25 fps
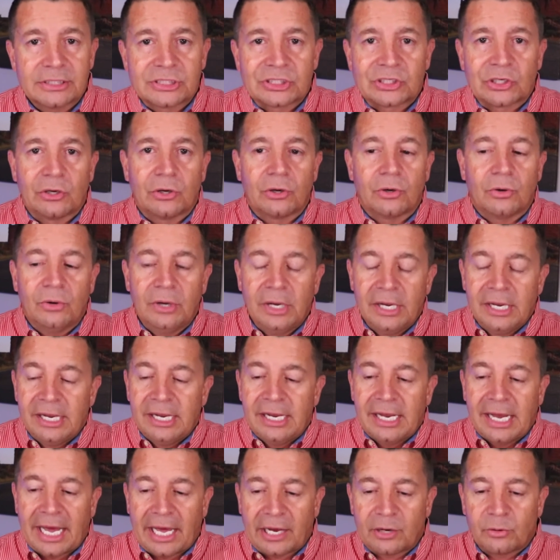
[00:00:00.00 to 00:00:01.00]
So
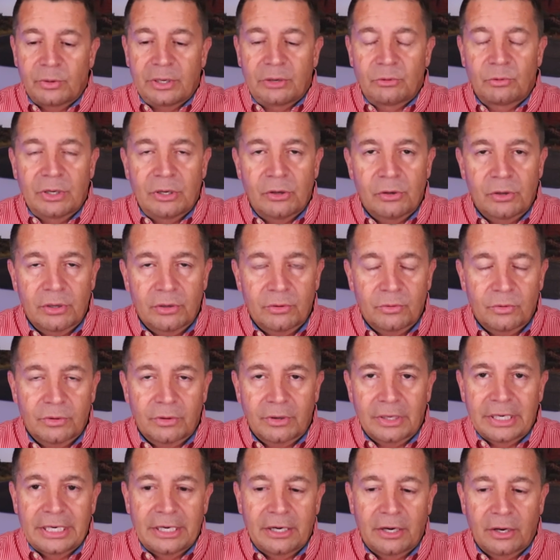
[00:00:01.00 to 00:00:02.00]
how do we real
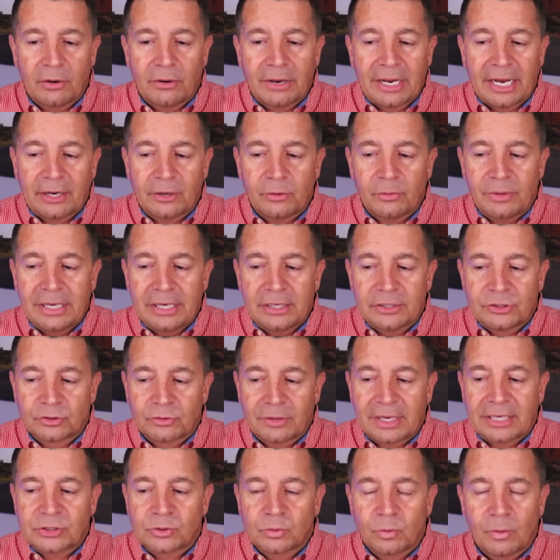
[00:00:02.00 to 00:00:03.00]
you know how do we
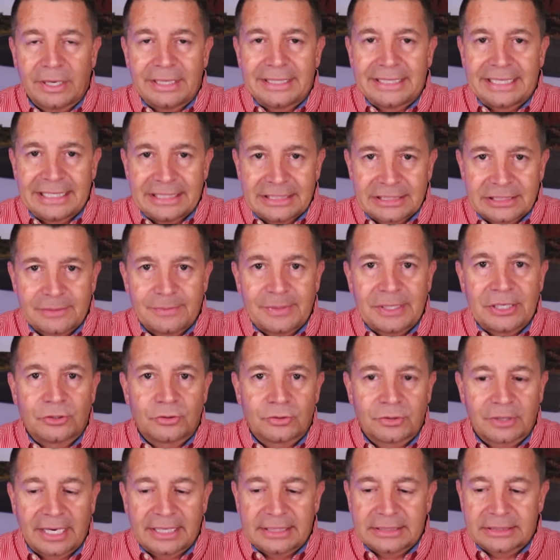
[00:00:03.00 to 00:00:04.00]
address what needs to be
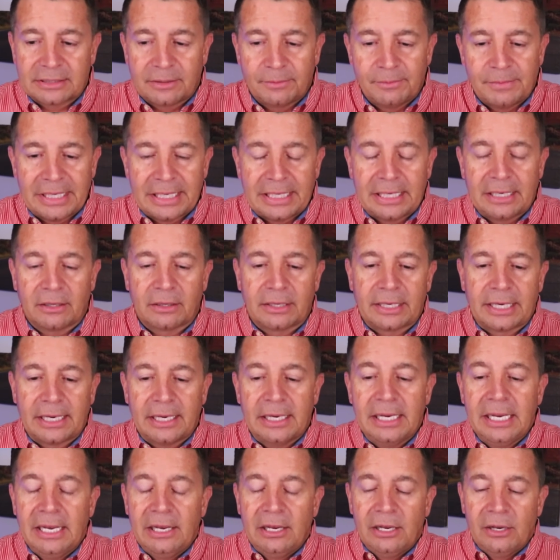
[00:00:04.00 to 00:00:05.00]
addressed
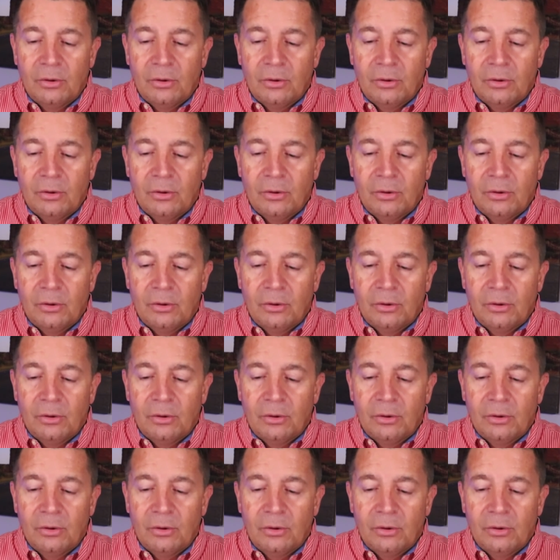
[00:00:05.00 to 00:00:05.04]
immediately?